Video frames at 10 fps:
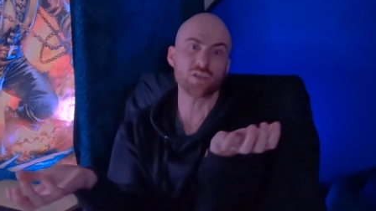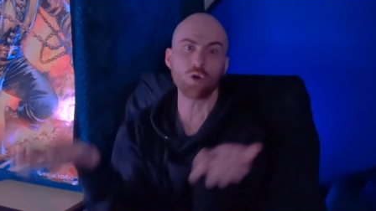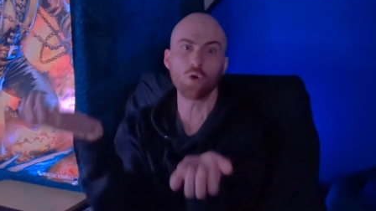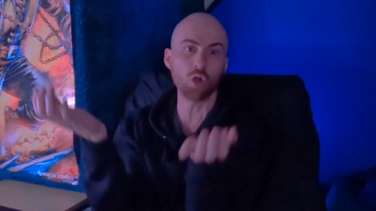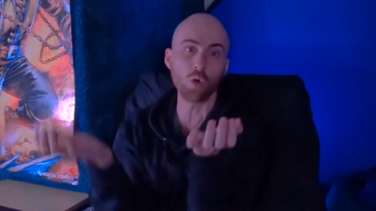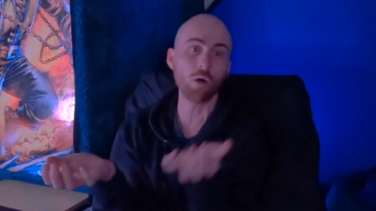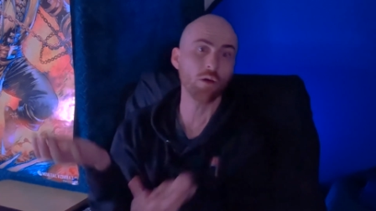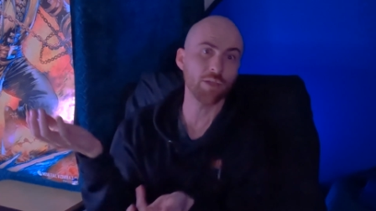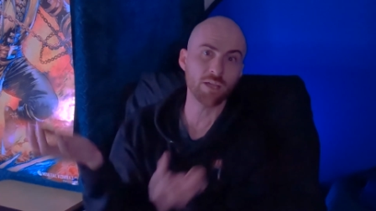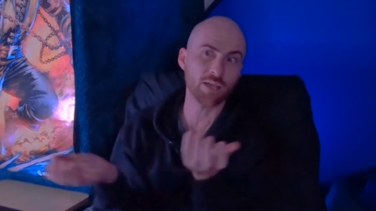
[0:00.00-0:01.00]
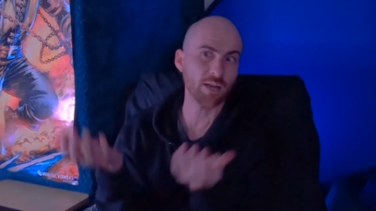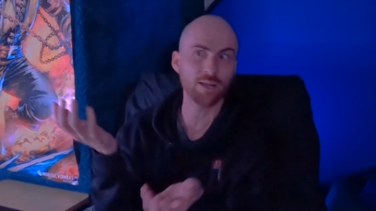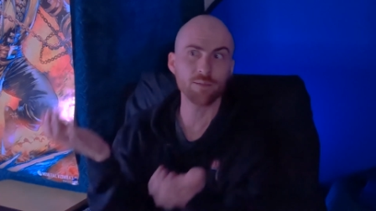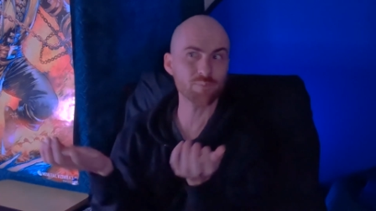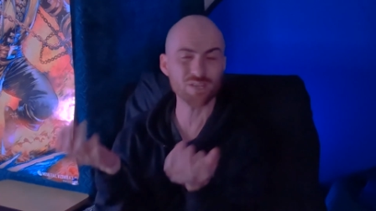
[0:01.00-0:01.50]
they all go, "Oh, they are
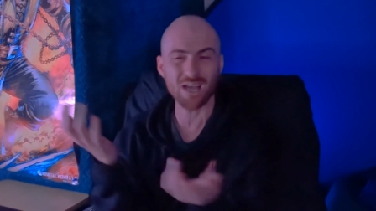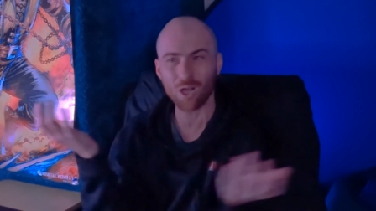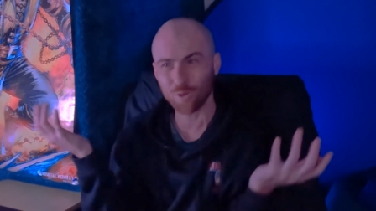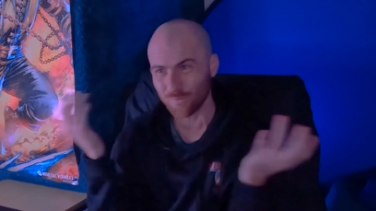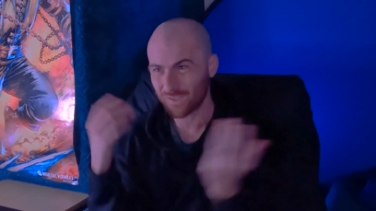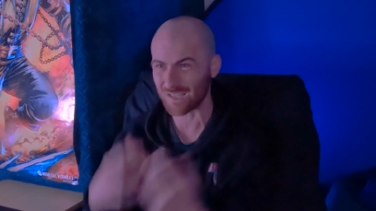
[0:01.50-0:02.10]
killing themselves."